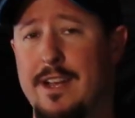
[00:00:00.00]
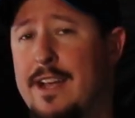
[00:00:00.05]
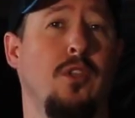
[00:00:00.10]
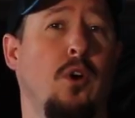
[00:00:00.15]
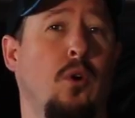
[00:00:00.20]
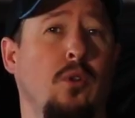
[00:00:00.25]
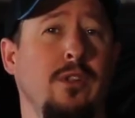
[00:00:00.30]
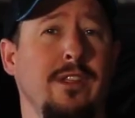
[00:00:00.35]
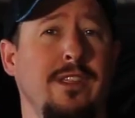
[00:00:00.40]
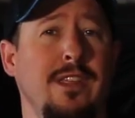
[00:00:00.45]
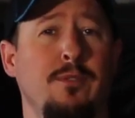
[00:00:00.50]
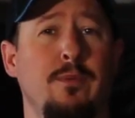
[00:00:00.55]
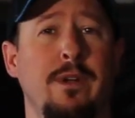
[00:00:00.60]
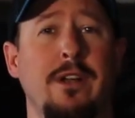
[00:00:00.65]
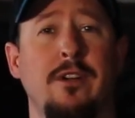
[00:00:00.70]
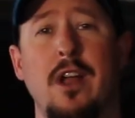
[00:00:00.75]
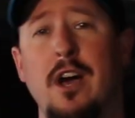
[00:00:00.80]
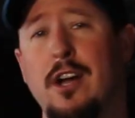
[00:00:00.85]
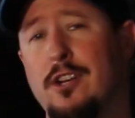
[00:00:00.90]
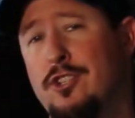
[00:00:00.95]
The only thing we're
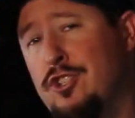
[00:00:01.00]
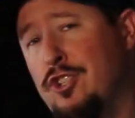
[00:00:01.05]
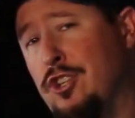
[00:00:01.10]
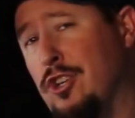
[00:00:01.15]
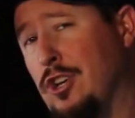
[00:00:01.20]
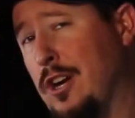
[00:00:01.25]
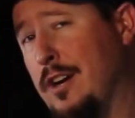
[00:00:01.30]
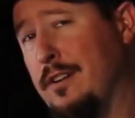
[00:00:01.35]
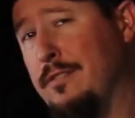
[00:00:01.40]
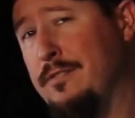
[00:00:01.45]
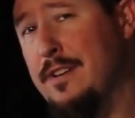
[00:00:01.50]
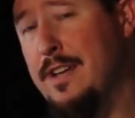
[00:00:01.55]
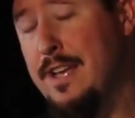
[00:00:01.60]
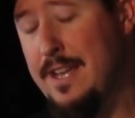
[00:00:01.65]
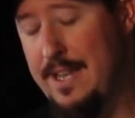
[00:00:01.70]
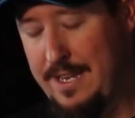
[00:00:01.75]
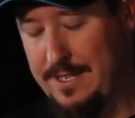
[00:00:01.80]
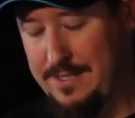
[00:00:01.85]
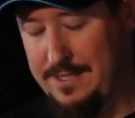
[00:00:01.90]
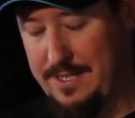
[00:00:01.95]
not sure of
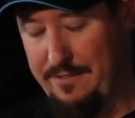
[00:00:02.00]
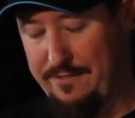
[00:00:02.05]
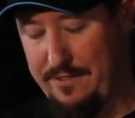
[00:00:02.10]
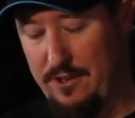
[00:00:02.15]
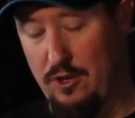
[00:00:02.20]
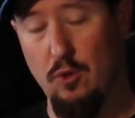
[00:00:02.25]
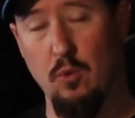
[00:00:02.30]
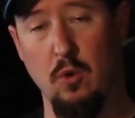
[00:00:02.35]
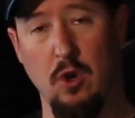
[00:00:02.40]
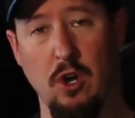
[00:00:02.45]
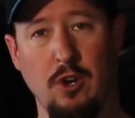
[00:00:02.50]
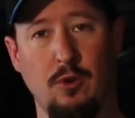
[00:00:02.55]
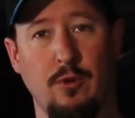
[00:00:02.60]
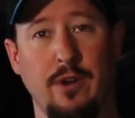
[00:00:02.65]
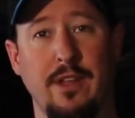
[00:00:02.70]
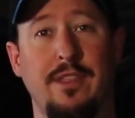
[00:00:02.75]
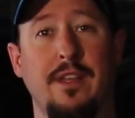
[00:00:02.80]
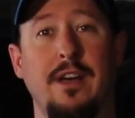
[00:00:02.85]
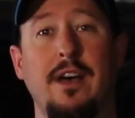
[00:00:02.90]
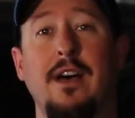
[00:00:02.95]
is if it'll work
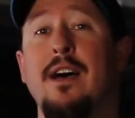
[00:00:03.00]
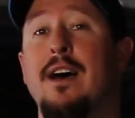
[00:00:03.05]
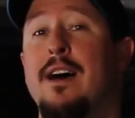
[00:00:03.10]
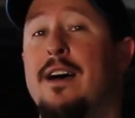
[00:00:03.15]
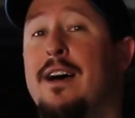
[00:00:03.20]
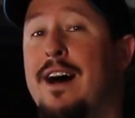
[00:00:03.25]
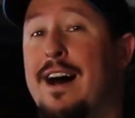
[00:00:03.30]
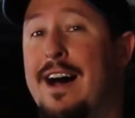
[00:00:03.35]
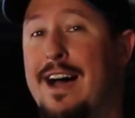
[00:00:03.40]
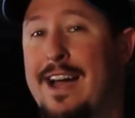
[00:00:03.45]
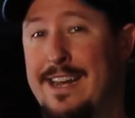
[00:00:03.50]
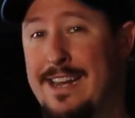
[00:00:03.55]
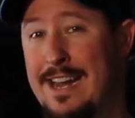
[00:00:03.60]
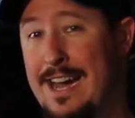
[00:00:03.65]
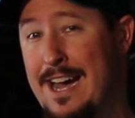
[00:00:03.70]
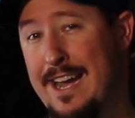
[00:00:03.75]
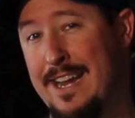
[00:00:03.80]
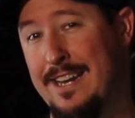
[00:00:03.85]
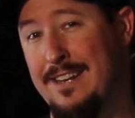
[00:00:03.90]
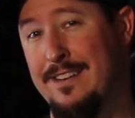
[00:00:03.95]
with a high
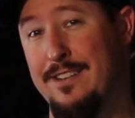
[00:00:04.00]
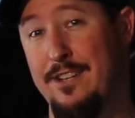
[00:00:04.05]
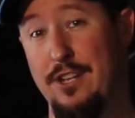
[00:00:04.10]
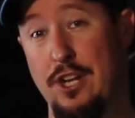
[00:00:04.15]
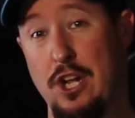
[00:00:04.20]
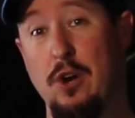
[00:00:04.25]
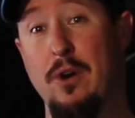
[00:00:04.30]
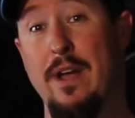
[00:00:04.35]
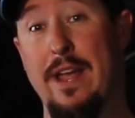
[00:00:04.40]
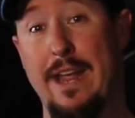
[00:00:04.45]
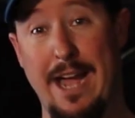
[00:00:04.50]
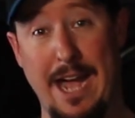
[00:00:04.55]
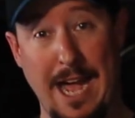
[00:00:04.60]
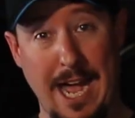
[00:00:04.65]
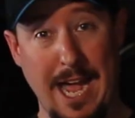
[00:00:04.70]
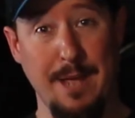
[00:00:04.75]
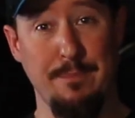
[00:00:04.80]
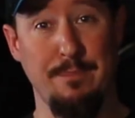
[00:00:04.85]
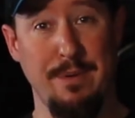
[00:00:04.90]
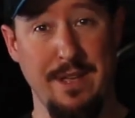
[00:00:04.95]
9, a
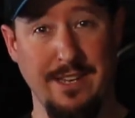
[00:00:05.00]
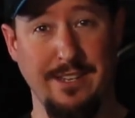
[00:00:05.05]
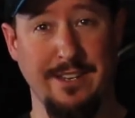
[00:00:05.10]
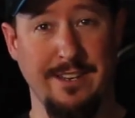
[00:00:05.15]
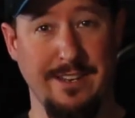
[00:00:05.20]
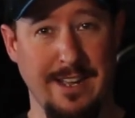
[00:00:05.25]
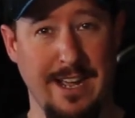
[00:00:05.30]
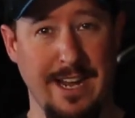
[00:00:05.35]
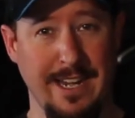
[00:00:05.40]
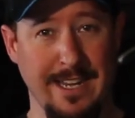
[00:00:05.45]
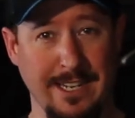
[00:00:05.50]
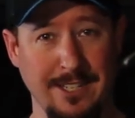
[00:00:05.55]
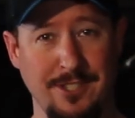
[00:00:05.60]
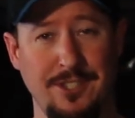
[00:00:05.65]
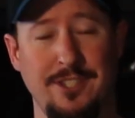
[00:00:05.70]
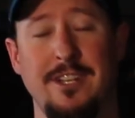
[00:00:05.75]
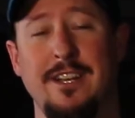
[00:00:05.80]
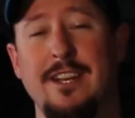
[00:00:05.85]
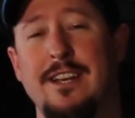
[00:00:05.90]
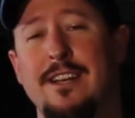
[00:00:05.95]
high pinion
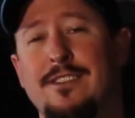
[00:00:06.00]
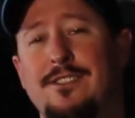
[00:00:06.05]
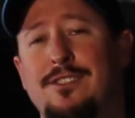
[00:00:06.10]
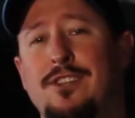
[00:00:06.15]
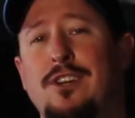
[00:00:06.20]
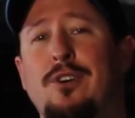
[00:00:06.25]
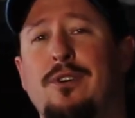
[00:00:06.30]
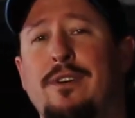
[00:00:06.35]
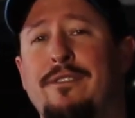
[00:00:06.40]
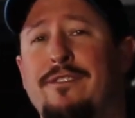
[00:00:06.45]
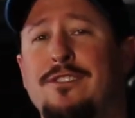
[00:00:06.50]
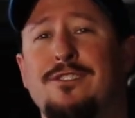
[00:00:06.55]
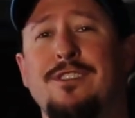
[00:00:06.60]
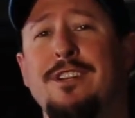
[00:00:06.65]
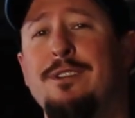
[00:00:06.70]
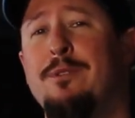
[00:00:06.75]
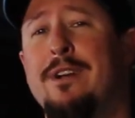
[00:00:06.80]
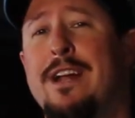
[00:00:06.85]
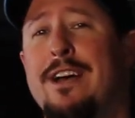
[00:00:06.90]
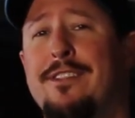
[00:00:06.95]
9-inch. So if there's
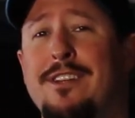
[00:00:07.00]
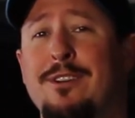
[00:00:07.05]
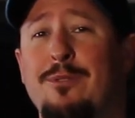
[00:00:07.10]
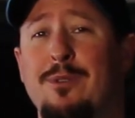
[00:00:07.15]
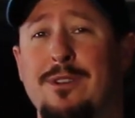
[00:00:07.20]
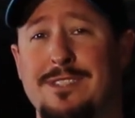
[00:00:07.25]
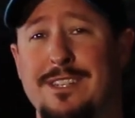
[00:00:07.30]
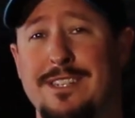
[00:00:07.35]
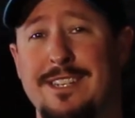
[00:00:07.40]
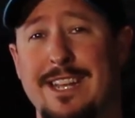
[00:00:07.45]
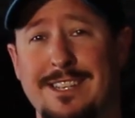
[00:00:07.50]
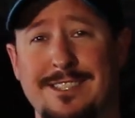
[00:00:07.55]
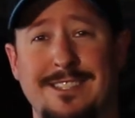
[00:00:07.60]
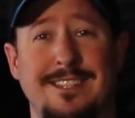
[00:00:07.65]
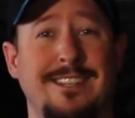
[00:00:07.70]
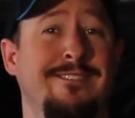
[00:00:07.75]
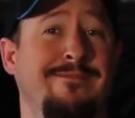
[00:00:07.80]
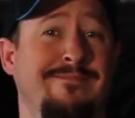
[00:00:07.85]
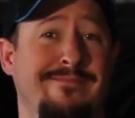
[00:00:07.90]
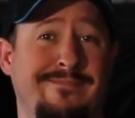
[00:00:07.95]
anyone out there who wants to test
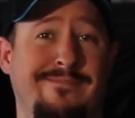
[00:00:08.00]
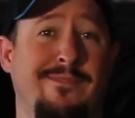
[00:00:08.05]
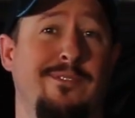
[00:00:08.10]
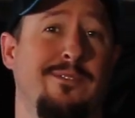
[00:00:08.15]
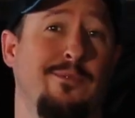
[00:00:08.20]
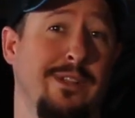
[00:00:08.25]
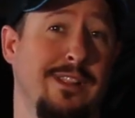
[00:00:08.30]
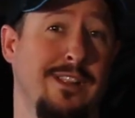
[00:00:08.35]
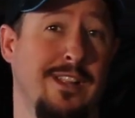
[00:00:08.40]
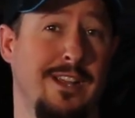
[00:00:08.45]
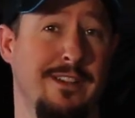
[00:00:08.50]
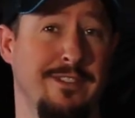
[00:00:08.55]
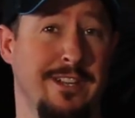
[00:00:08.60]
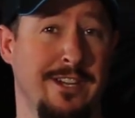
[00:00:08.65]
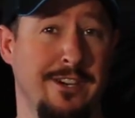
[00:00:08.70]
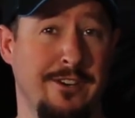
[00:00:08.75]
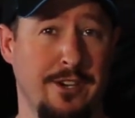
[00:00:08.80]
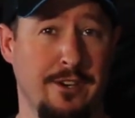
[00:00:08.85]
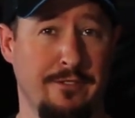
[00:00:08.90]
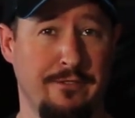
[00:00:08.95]
it, we'd love to
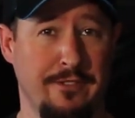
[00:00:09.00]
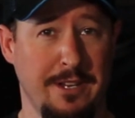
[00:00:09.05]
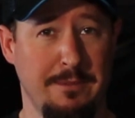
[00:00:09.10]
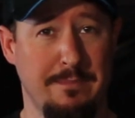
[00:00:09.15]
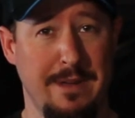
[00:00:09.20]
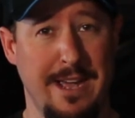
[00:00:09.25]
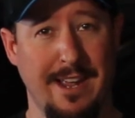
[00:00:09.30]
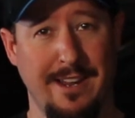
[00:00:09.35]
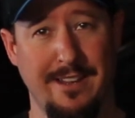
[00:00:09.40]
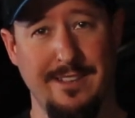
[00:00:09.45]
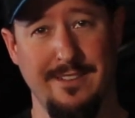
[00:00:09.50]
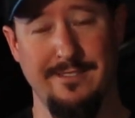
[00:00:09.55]
hear your feedback.